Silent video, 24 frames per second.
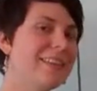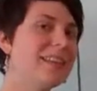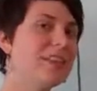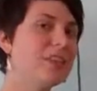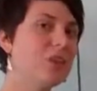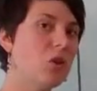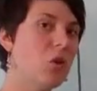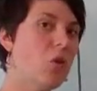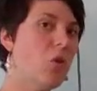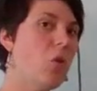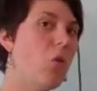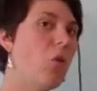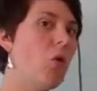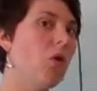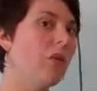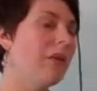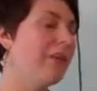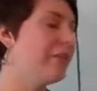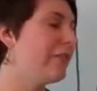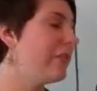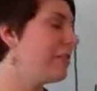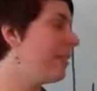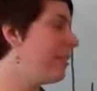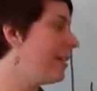that the whole
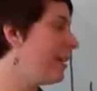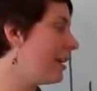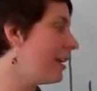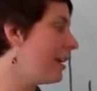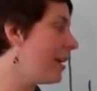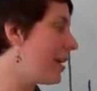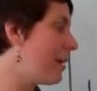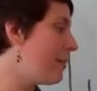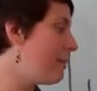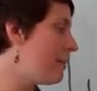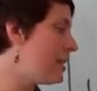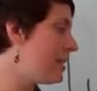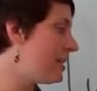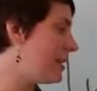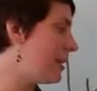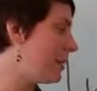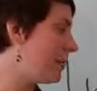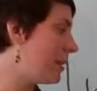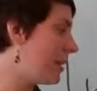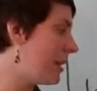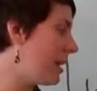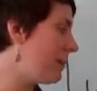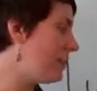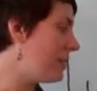is the thing that I'm missing,
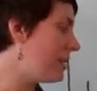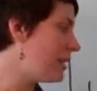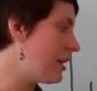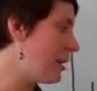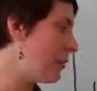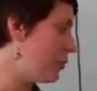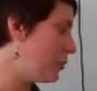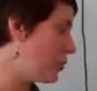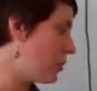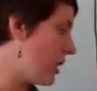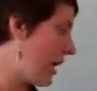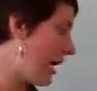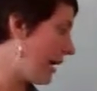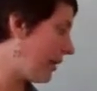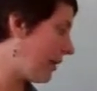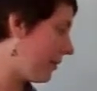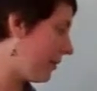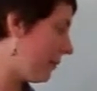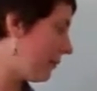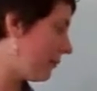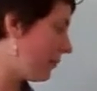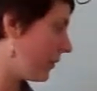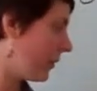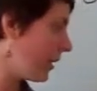but let me double check.
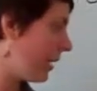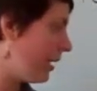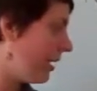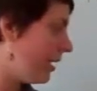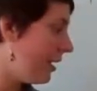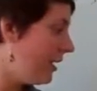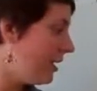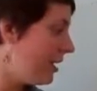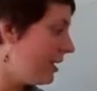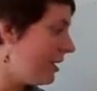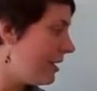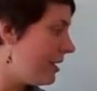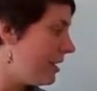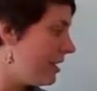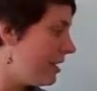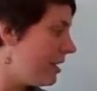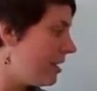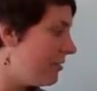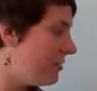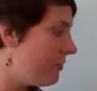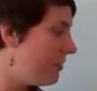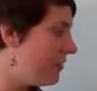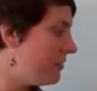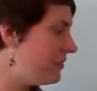
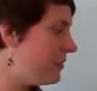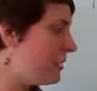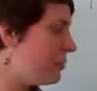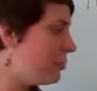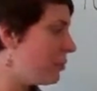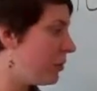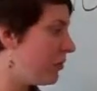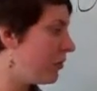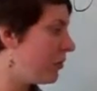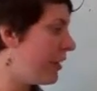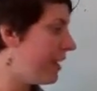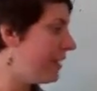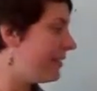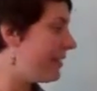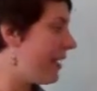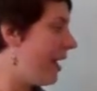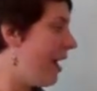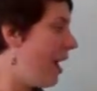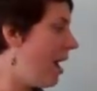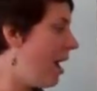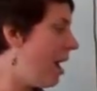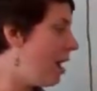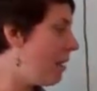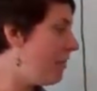15%
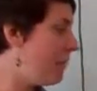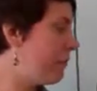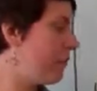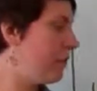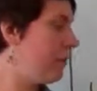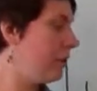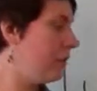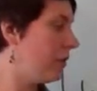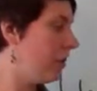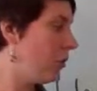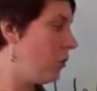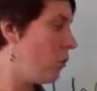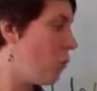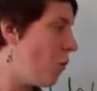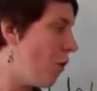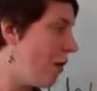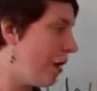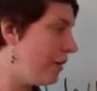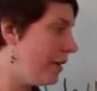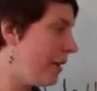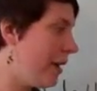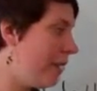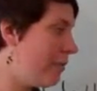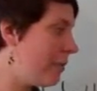of
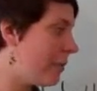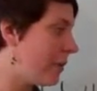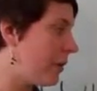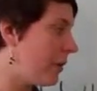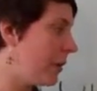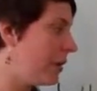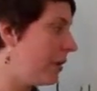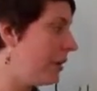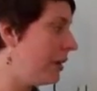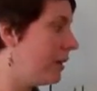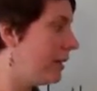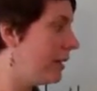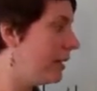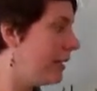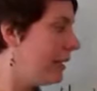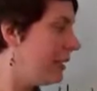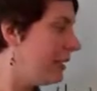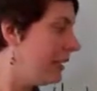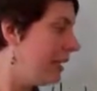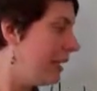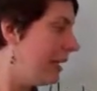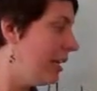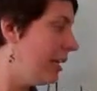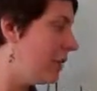what number
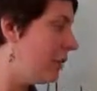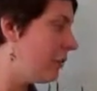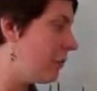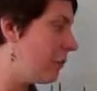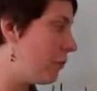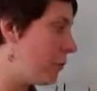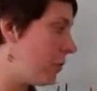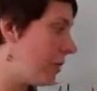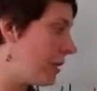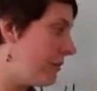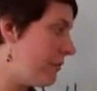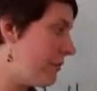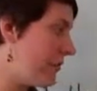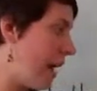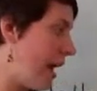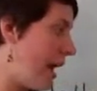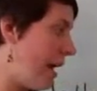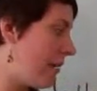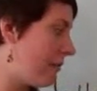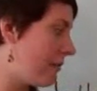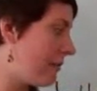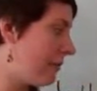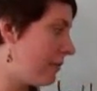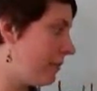is
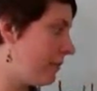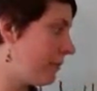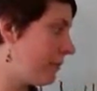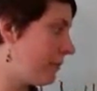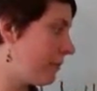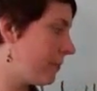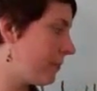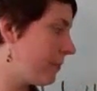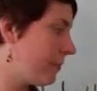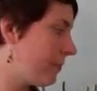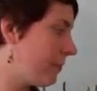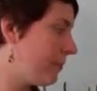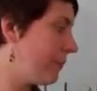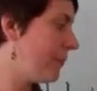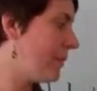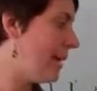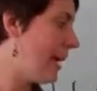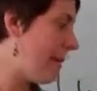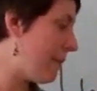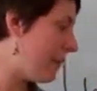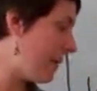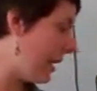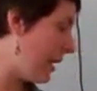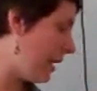45?
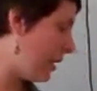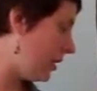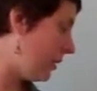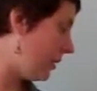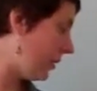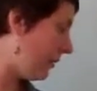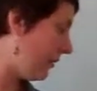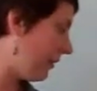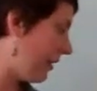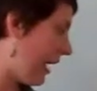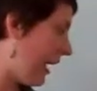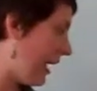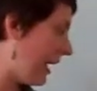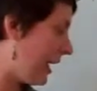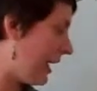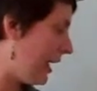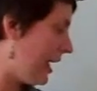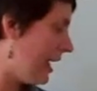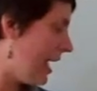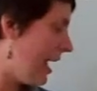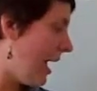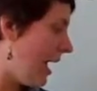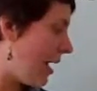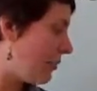Yep, it looks like
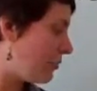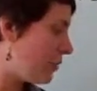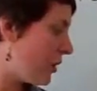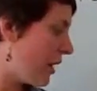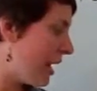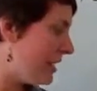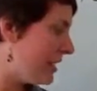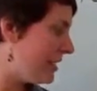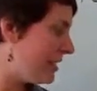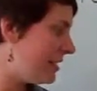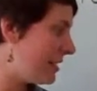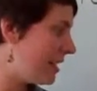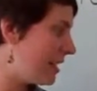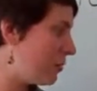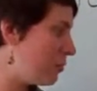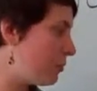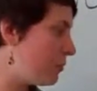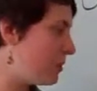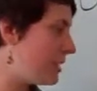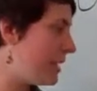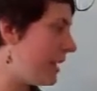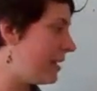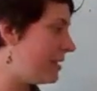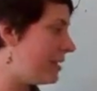I'm trying to take a
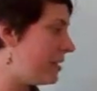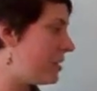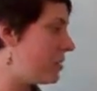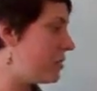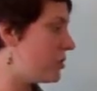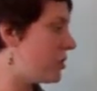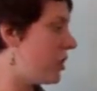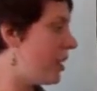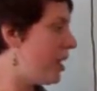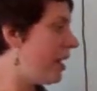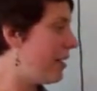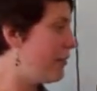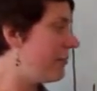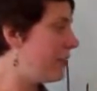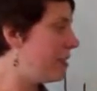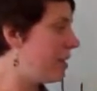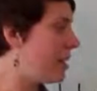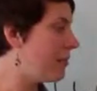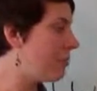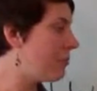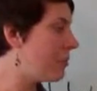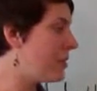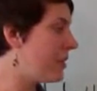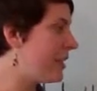percentage of a
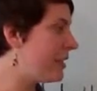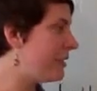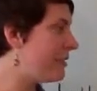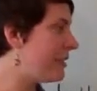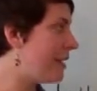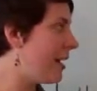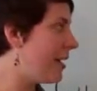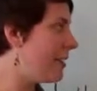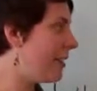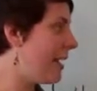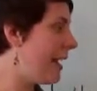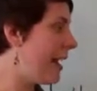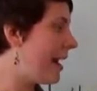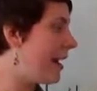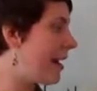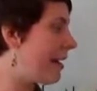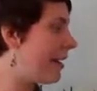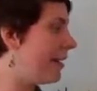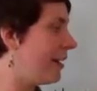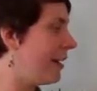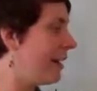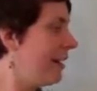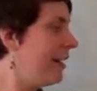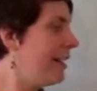number that's not
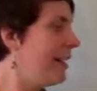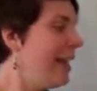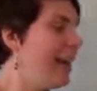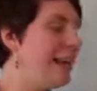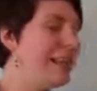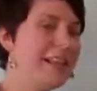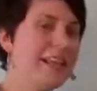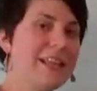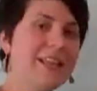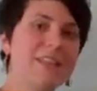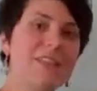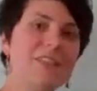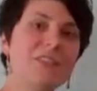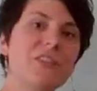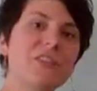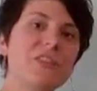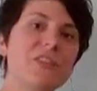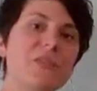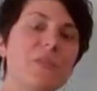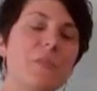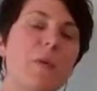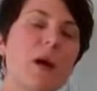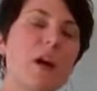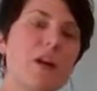there, and that this
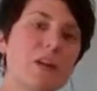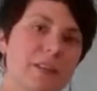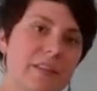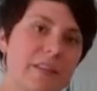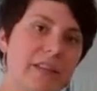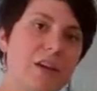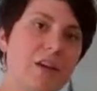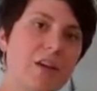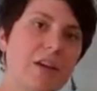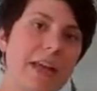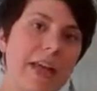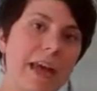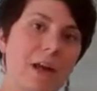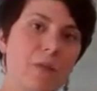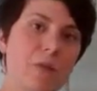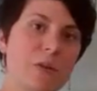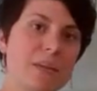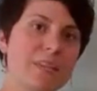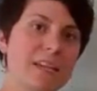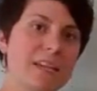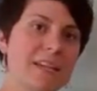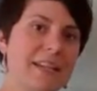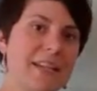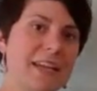is the part that I'll get
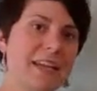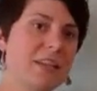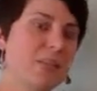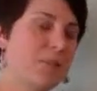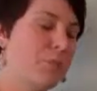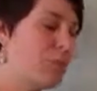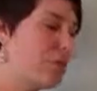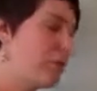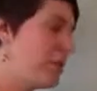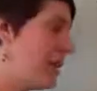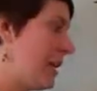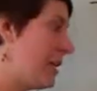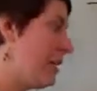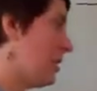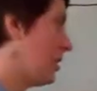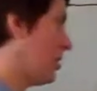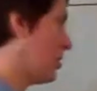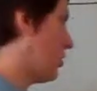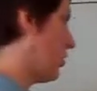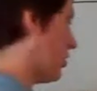once I take the percentage.